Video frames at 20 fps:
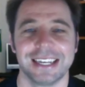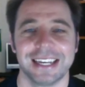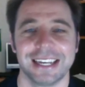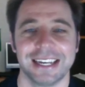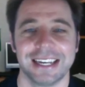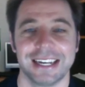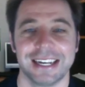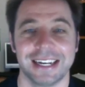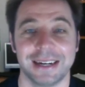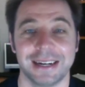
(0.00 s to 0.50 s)

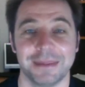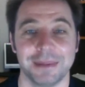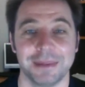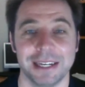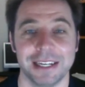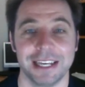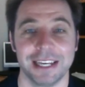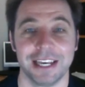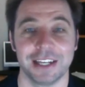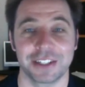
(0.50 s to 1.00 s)

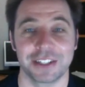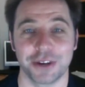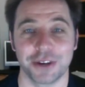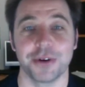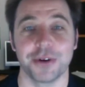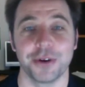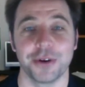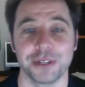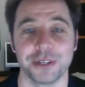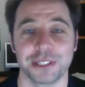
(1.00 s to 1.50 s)
And yeah,
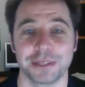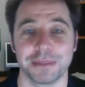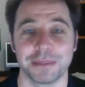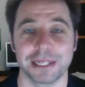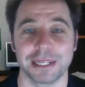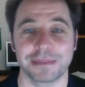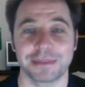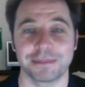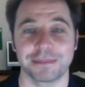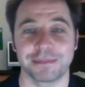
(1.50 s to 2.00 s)
so who is the
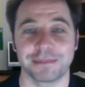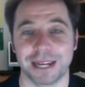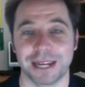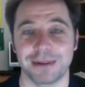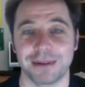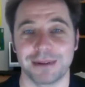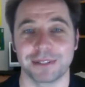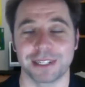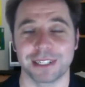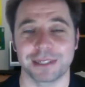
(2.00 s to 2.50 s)
best
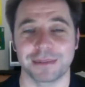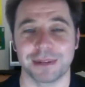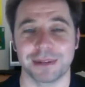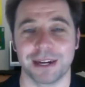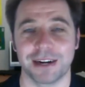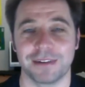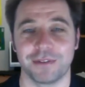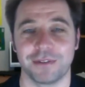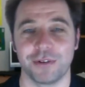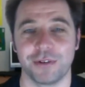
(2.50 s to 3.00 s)
table tennis
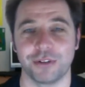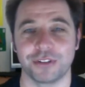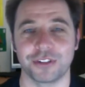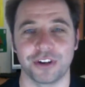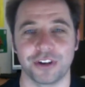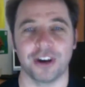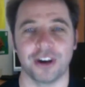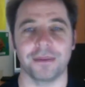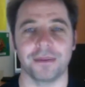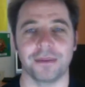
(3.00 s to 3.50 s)
player of all
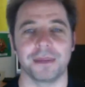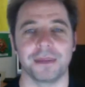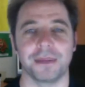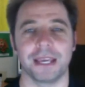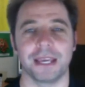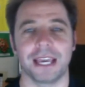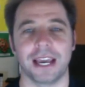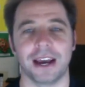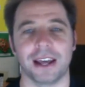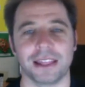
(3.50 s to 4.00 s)
time?
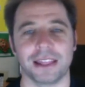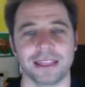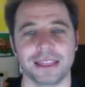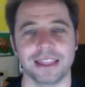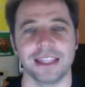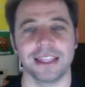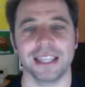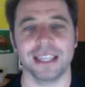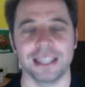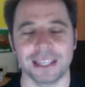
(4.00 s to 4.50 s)
Yeah, I
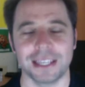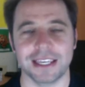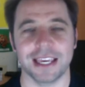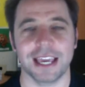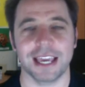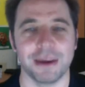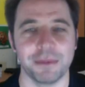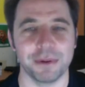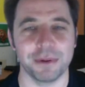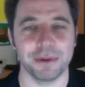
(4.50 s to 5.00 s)
think,
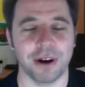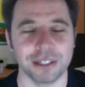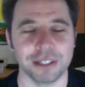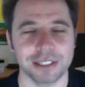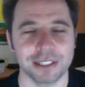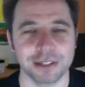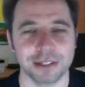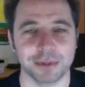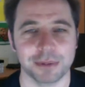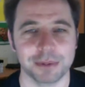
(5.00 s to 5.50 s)
yeah,
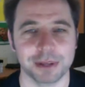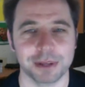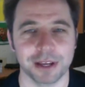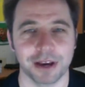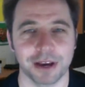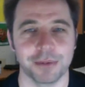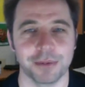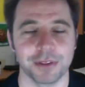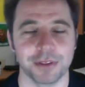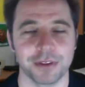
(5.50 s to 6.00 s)
I'd still probably
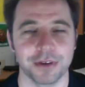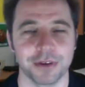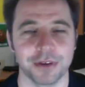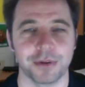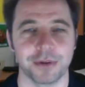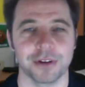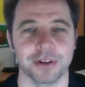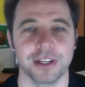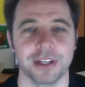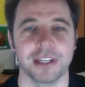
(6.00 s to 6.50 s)
go with
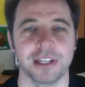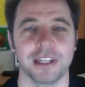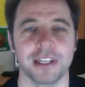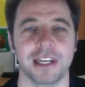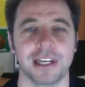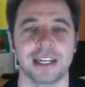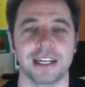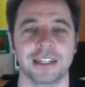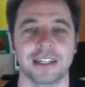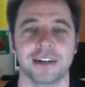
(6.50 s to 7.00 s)
you on
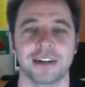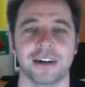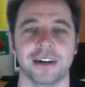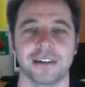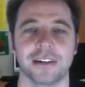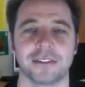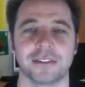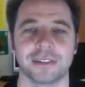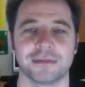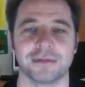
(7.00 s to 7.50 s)
Jan
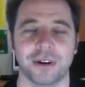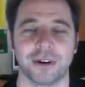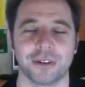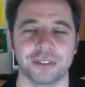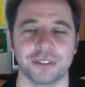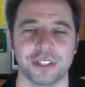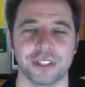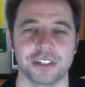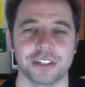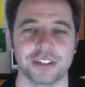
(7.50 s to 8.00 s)

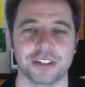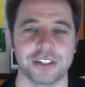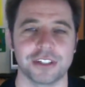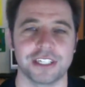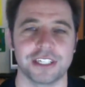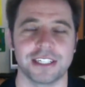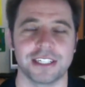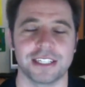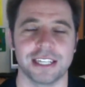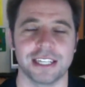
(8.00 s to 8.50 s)
Waldner, just because
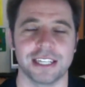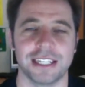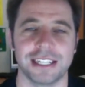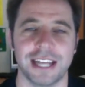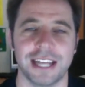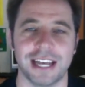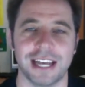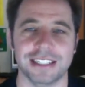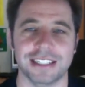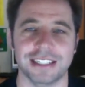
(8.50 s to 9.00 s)
he
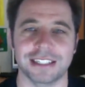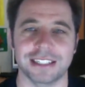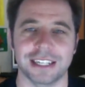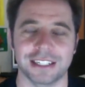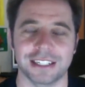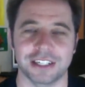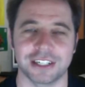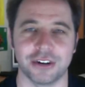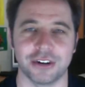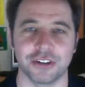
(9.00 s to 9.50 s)
lasted
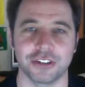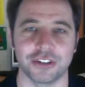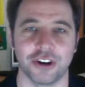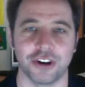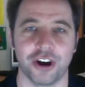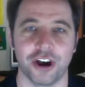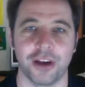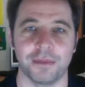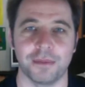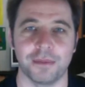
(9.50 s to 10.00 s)
such a long
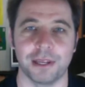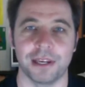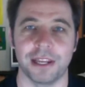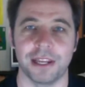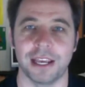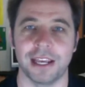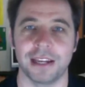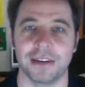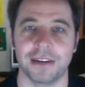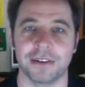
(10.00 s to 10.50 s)
time,
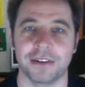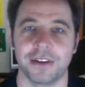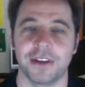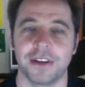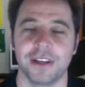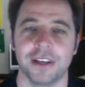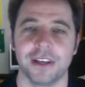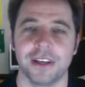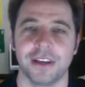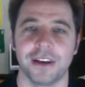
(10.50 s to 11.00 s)
and
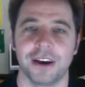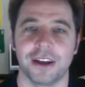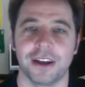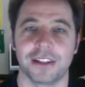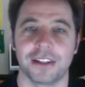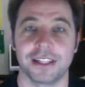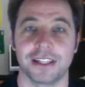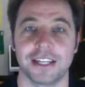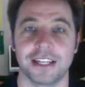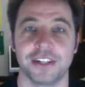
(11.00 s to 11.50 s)
I
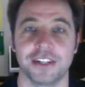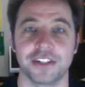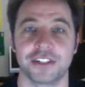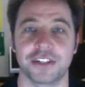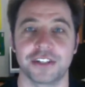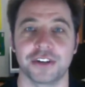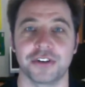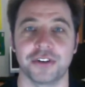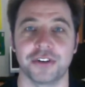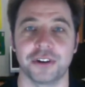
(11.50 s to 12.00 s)
think they used
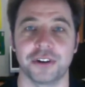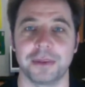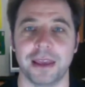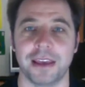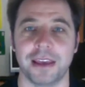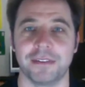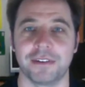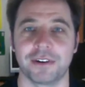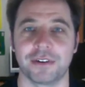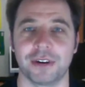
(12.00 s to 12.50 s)
to call him
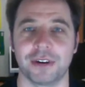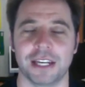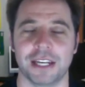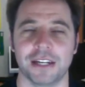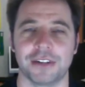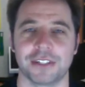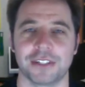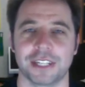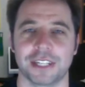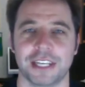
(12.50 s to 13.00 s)
evergreen,
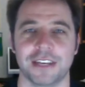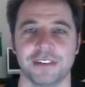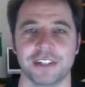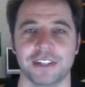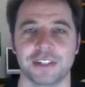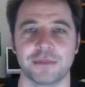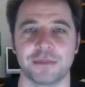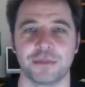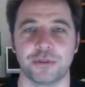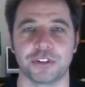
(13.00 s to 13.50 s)
because even
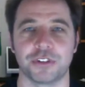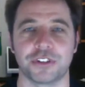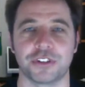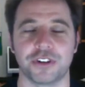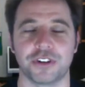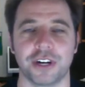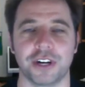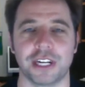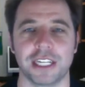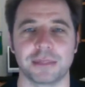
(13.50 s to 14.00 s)
as more
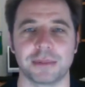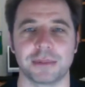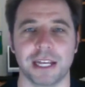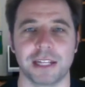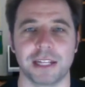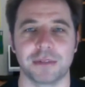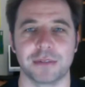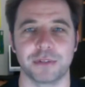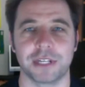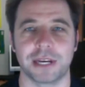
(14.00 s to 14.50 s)
Chinese
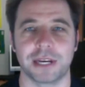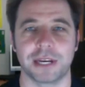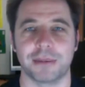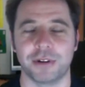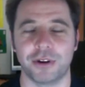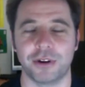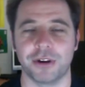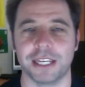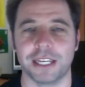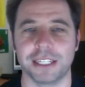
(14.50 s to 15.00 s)
players would come
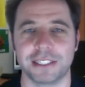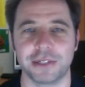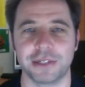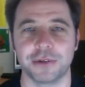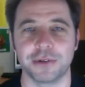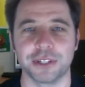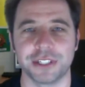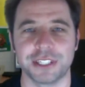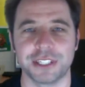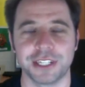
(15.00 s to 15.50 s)
along, he'd
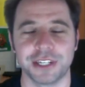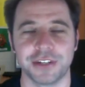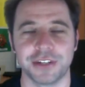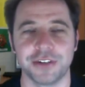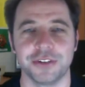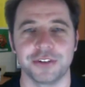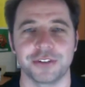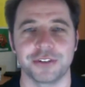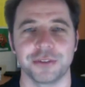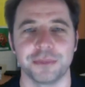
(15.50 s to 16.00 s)
still
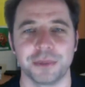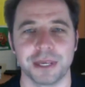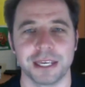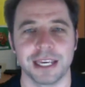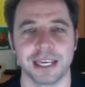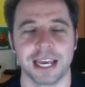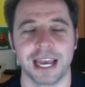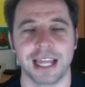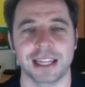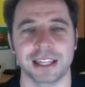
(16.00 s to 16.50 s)
continue to
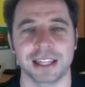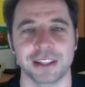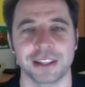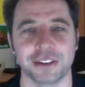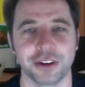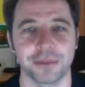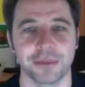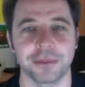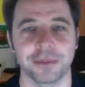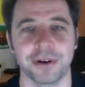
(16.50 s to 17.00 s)
be at the
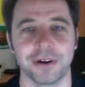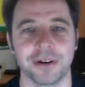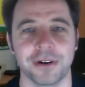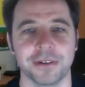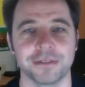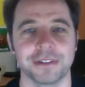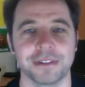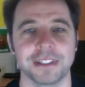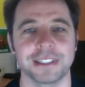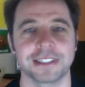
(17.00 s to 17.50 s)
top
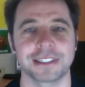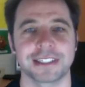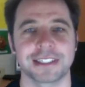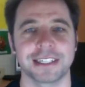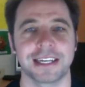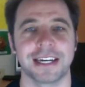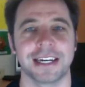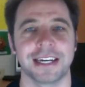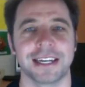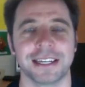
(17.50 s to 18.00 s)
of his
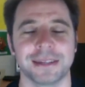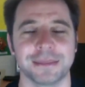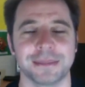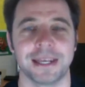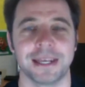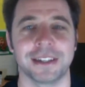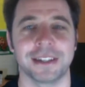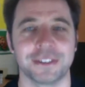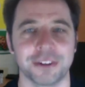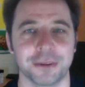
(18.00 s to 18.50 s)
game
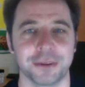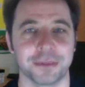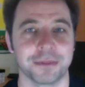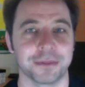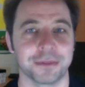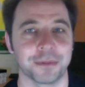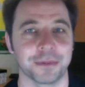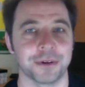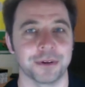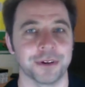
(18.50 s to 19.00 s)
and top of
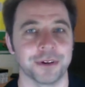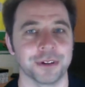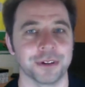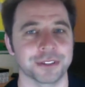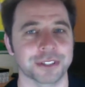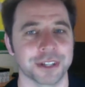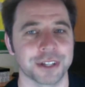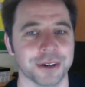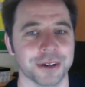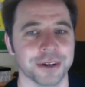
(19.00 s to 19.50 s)
the world,
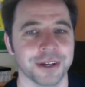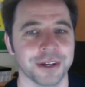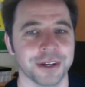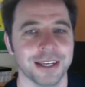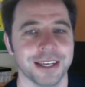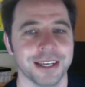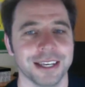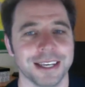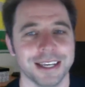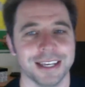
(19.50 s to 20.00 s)
so
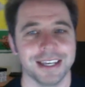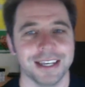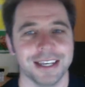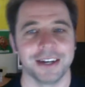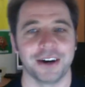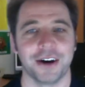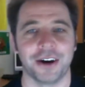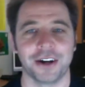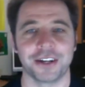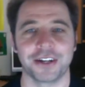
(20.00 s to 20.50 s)

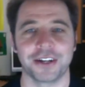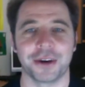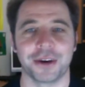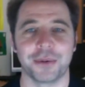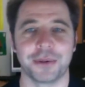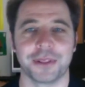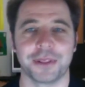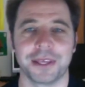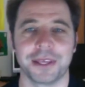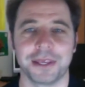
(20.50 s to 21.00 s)
I'd go
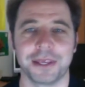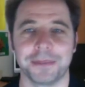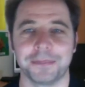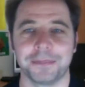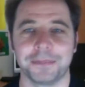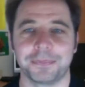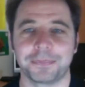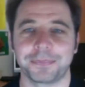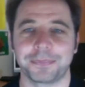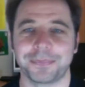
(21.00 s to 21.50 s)
with him.